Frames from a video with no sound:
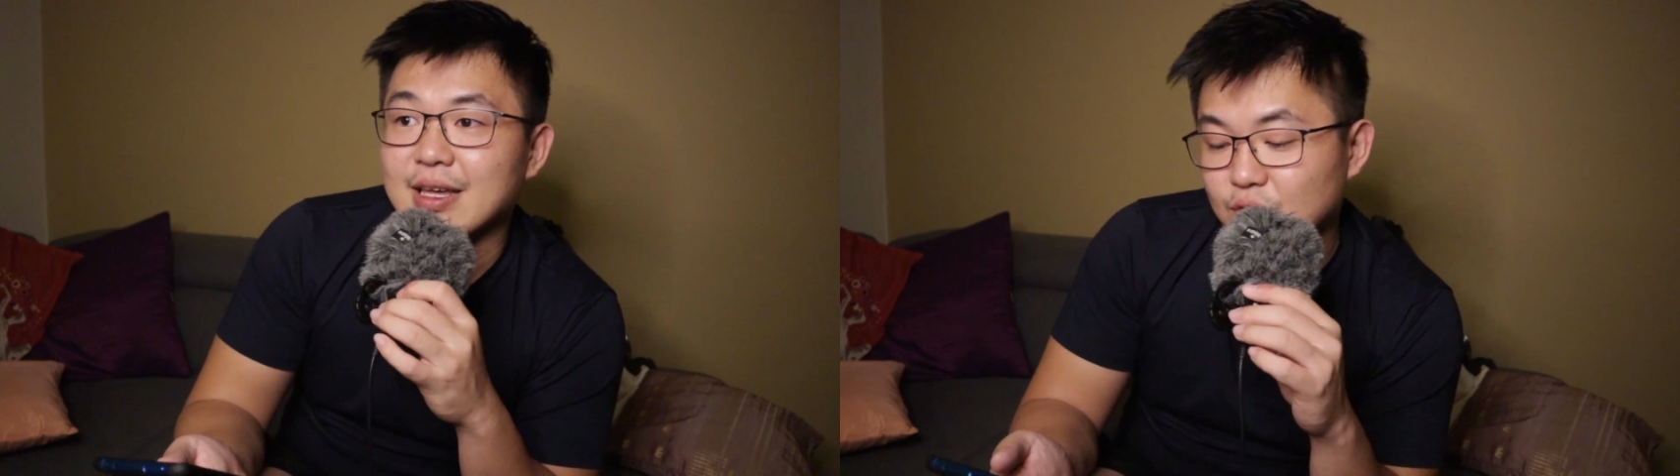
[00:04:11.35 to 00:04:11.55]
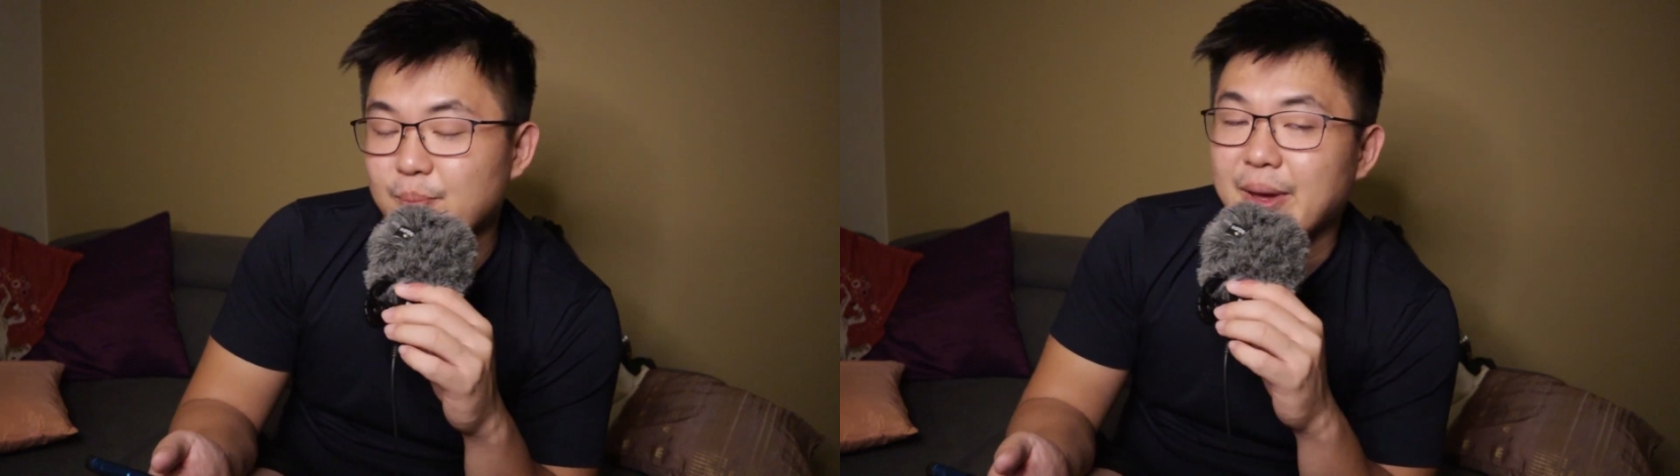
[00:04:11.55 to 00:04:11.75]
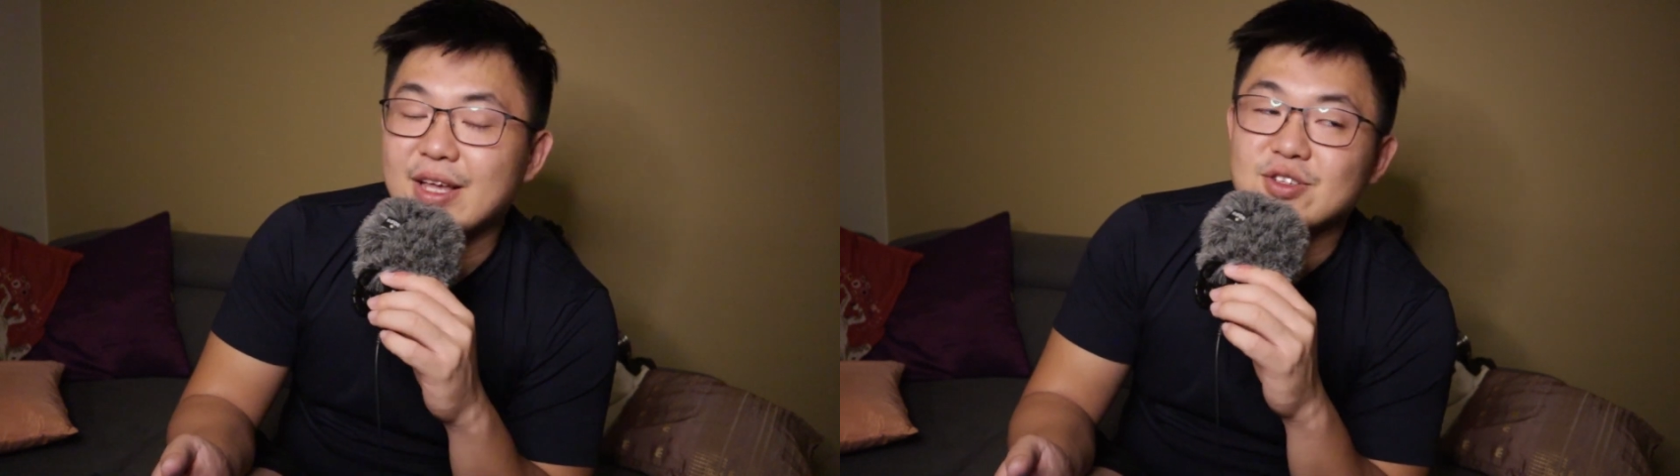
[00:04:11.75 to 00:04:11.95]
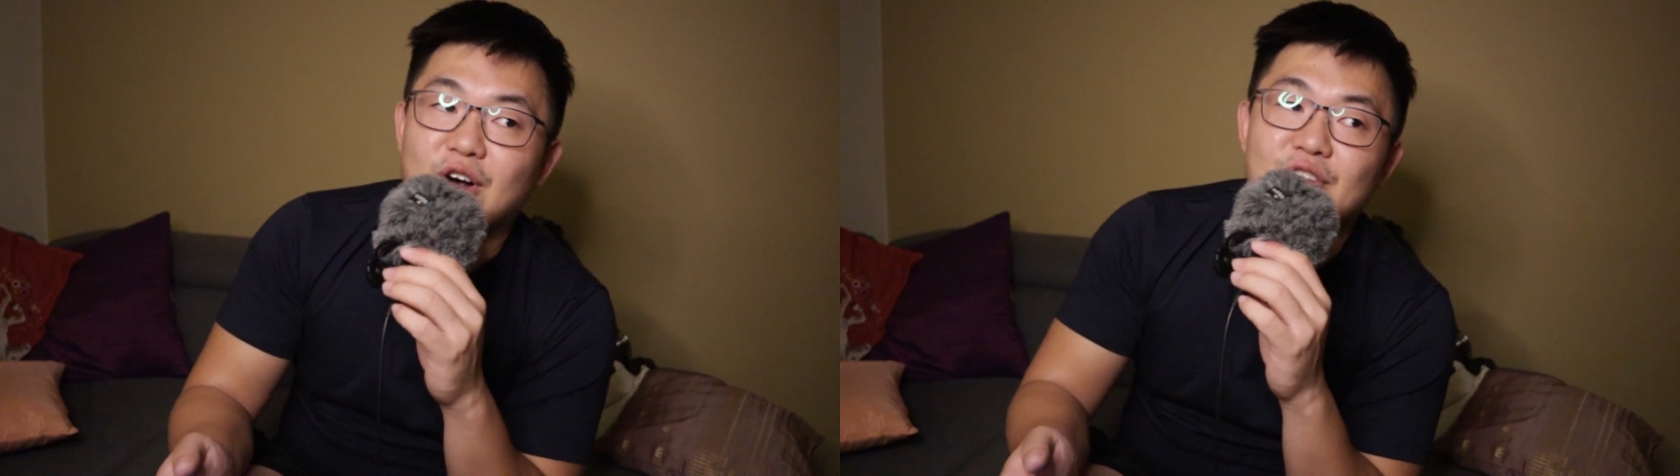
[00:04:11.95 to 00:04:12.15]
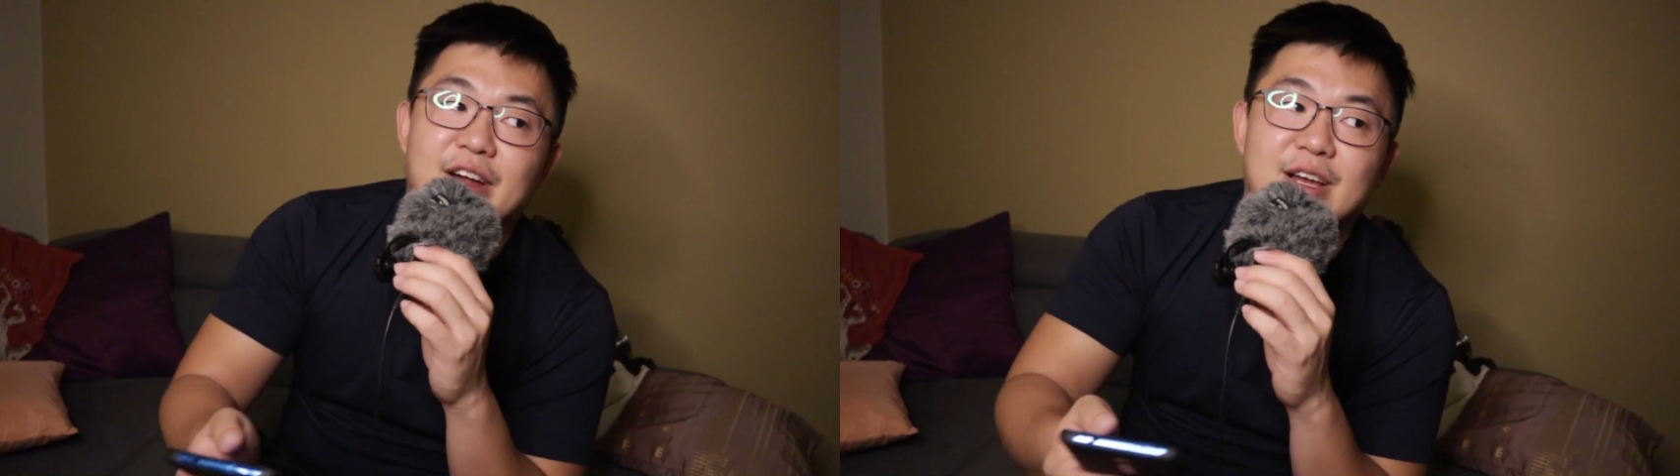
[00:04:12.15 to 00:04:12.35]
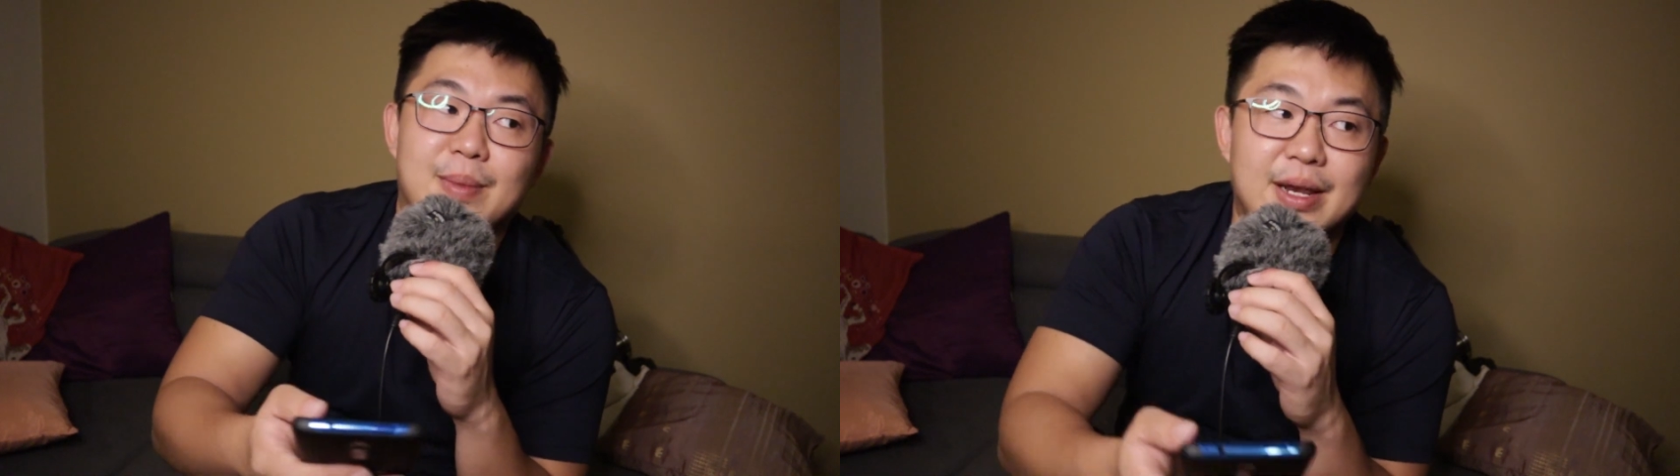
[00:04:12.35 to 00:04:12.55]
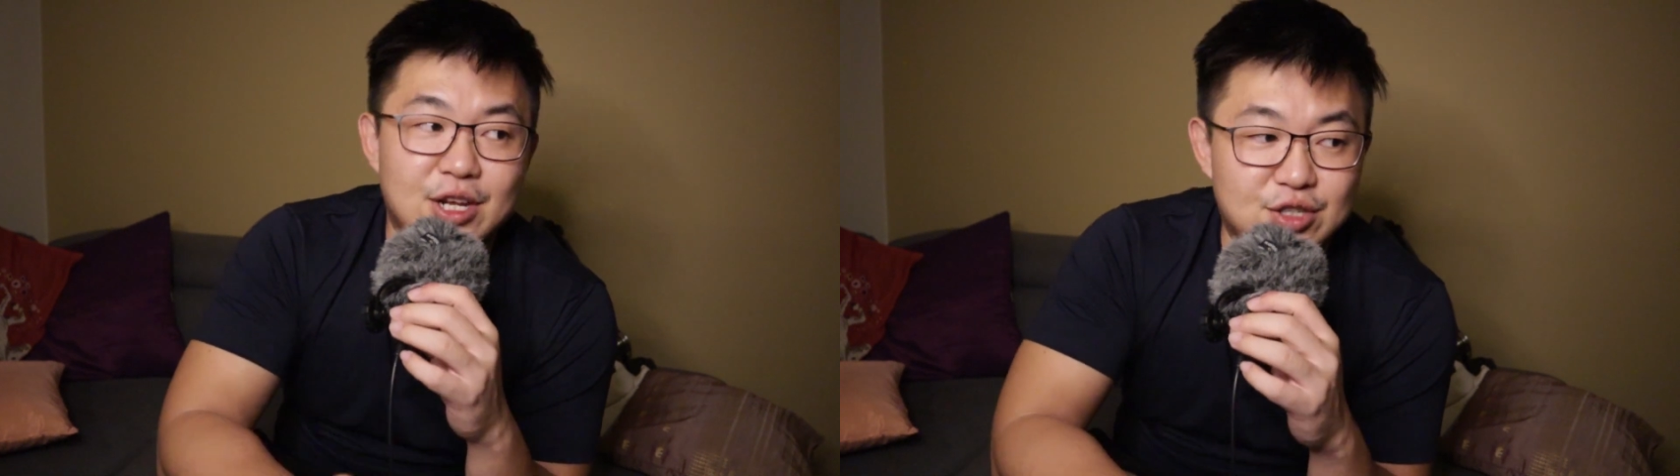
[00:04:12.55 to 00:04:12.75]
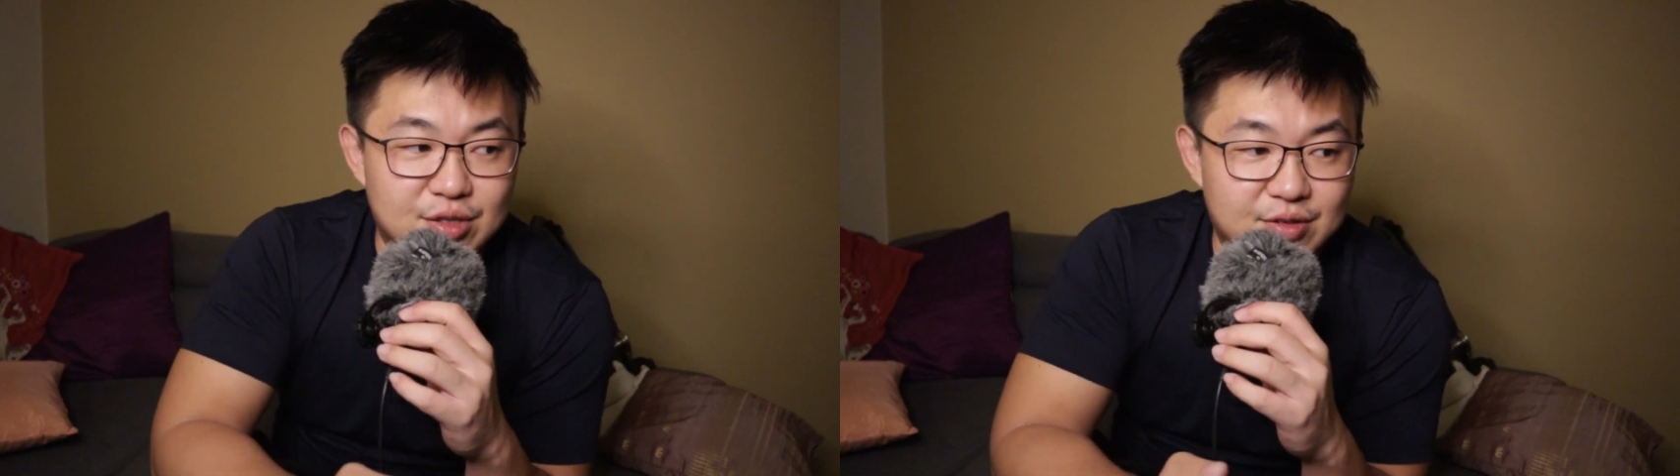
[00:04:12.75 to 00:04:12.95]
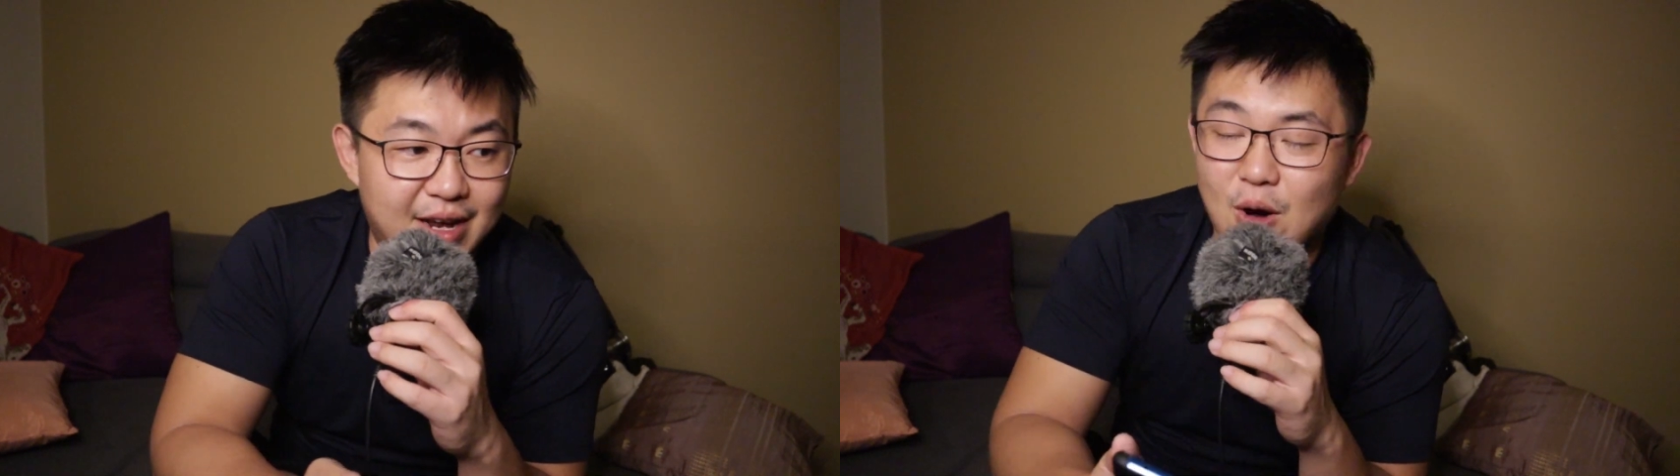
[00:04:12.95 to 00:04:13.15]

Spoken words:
So based on recommendations, right,